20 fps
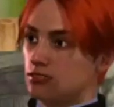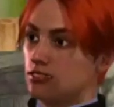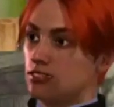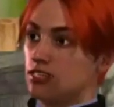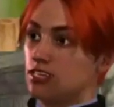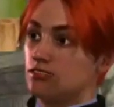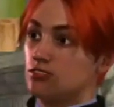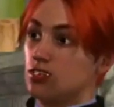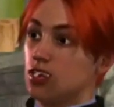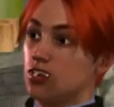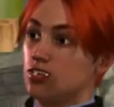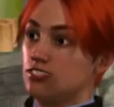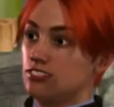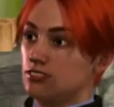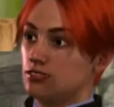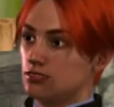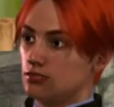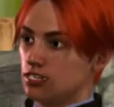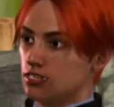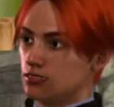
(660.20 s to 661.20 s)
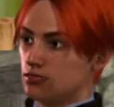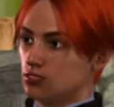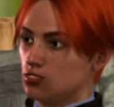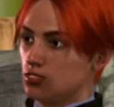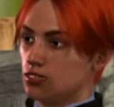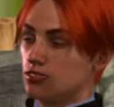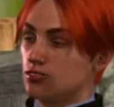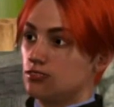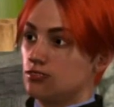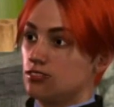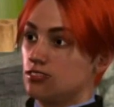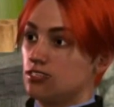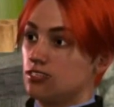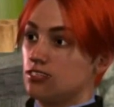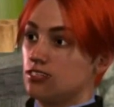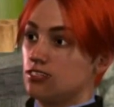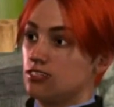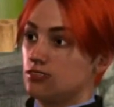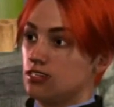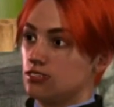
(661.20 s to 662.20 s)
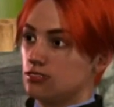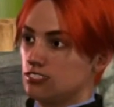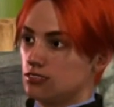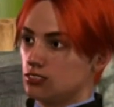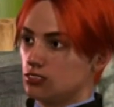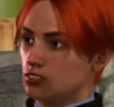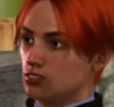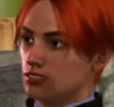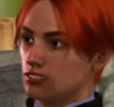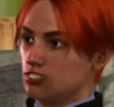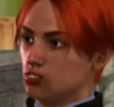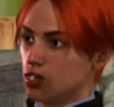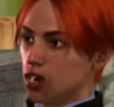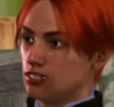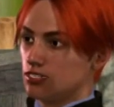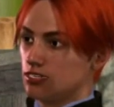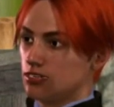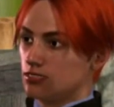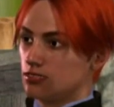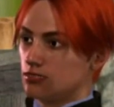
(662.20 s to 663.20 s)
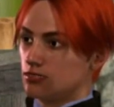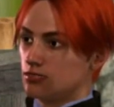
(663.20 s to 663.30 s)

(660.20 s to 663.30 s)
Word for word: But why's the king here, if it's the duke's land?